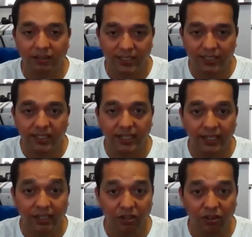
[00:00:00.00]

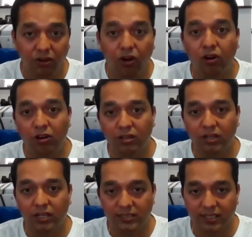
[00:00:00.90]
resident or
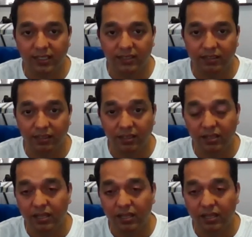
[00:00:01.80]
a citizen,